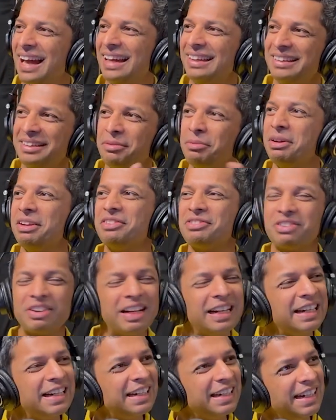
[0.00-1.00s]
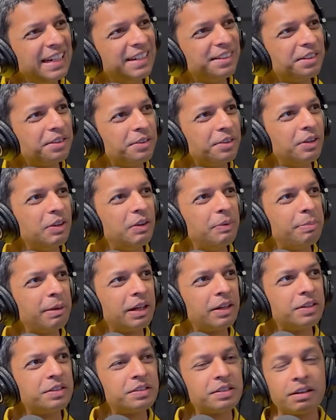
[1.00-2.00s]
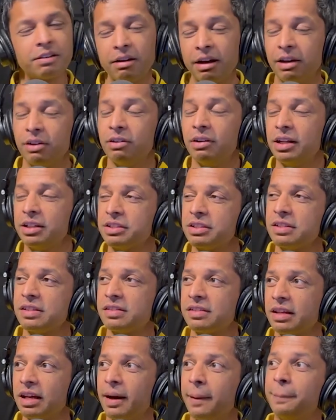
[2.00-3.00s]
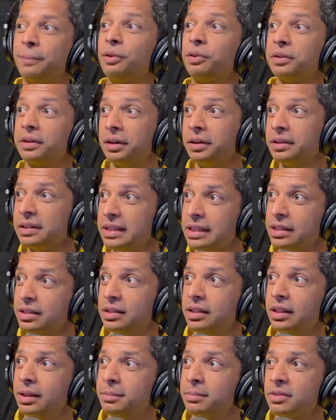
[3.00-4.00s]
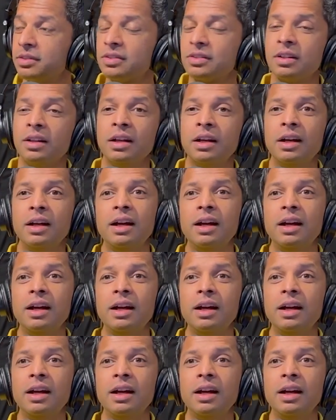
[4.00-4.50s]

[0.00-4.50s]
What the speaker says: I think we really need it, because the regulations say up to 13 teams.